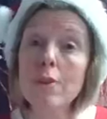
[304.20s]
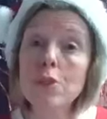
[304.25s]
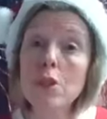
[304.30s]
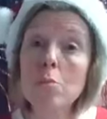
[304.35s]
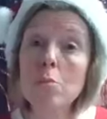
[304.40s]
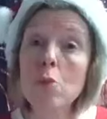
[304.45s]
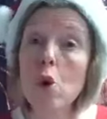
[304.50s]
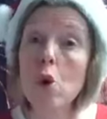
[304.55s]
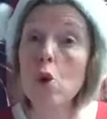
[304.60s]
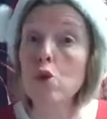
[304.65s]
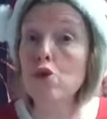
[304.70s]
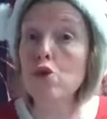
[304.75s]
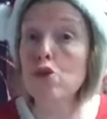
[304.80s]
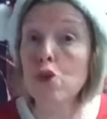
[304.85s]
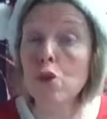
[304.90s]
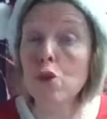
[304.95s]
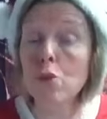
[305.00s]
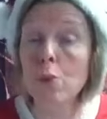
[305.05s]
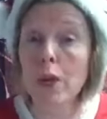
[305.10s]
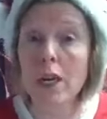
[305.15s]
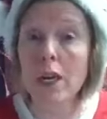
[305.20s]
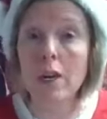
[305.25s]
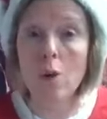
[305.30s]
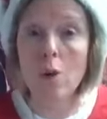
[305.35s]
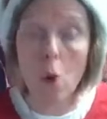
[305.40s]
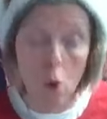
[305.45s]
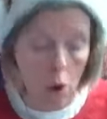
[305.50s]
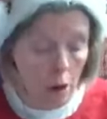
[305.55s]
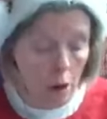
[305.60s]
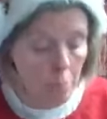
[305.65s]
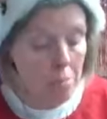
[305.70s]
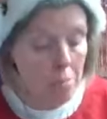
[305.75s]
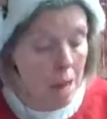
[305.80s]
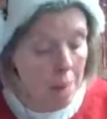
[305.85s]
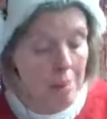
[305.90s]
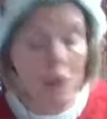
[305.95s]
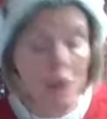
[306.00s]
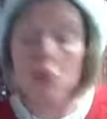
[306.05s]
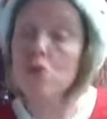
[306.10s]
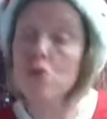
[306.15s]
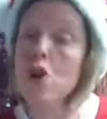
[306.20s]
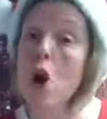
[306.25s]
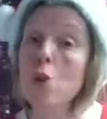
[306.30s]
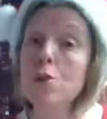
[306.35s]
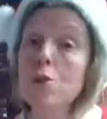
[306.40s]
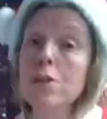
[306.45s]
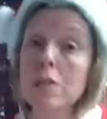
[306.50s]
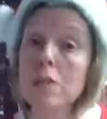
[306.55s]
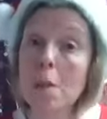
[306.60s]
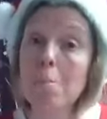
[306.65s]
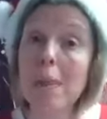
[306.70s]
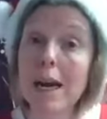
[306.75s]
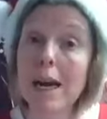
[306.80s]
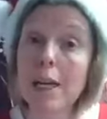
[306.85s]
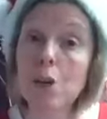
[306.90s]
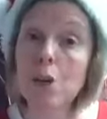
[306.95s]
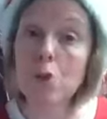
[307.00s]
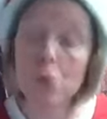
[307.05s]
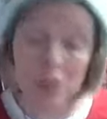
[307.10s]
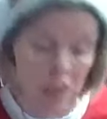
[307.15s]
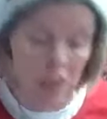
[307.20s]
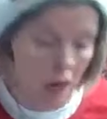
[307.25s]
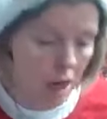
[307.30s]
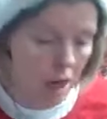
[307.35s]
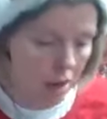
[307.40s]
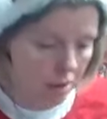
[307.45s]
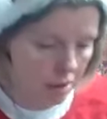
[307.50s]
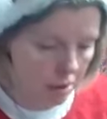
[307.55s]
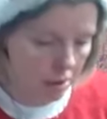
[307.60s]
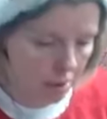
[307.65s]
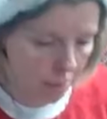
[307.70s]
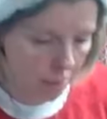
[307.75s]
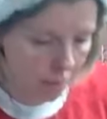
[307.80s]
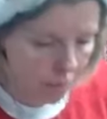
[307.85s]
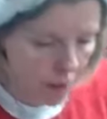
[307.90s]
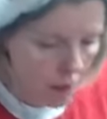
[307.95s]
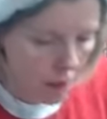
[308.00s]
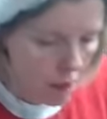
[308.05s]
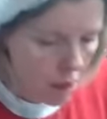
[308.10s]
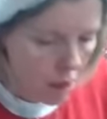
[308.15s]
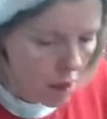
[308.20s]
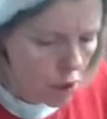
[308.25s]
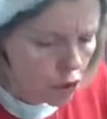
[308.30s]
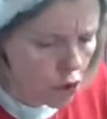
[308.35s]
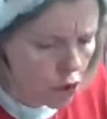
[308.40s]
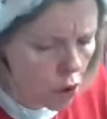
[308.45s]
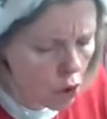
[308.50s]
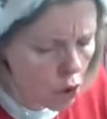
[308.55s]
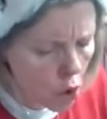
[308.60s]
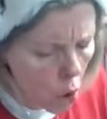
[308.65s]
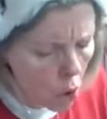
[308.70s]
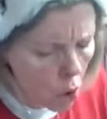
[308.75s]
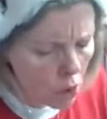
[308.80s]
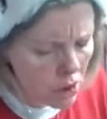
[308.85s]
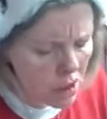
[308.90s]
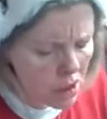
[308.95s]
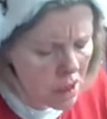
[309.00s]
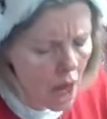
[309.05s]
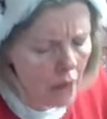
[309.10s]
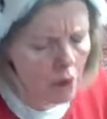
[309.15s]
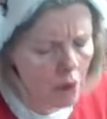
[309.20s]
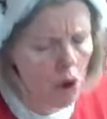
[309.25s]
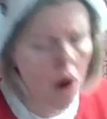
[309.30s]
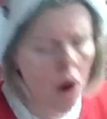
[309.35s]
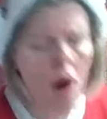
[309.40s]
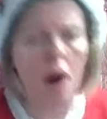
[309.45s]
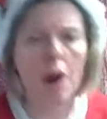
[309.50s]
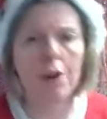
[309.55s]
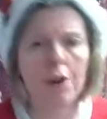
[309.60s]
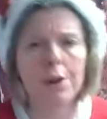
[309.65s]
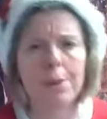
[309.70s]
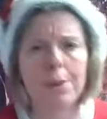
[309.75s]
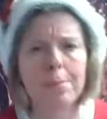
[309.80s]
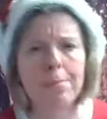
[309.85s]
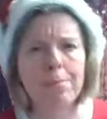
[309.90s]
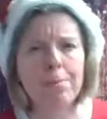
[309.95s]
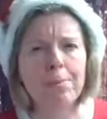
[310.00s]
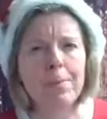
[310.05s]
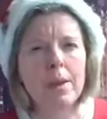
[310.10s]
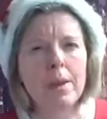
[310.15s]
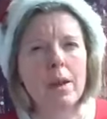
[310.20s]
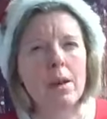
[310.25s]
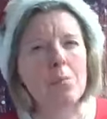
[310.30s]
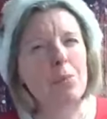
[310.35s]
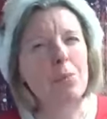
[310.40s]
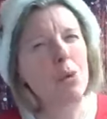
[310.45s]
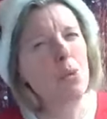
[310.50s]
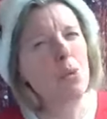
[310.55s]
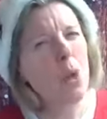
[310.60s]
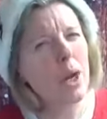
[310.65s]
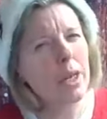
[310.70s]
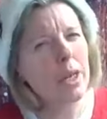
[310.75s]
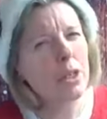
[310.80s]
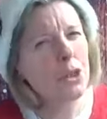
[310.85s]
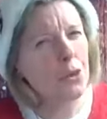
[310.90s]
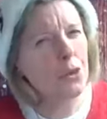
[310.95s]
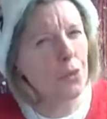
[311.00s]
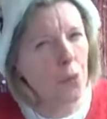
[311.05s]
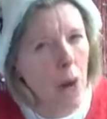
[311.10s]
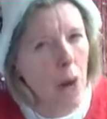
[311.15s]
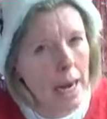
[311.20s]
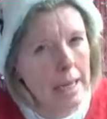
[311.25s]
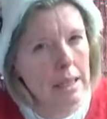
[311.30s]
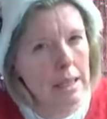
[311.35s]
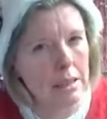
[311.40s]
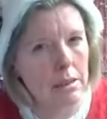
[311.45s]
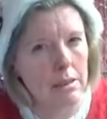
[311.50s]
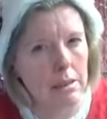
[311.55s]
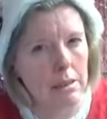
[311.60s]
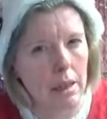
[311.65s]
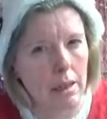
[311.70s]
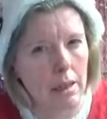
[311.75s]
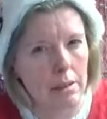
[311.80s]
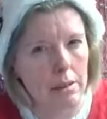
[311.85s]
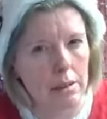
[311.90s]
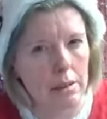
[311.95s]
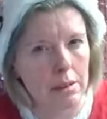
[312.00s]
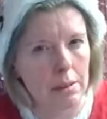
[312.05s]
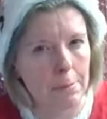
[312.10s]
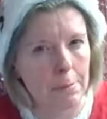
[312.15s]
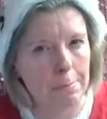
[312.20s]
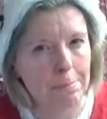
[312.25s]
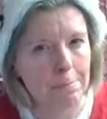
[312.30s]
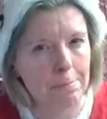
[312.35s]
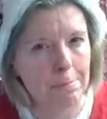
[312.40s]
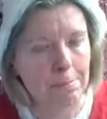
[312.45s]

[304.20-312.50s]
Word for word: have some gold jewelry, or maybe you know somebody who does. So gold's not hard. But what is frankincense?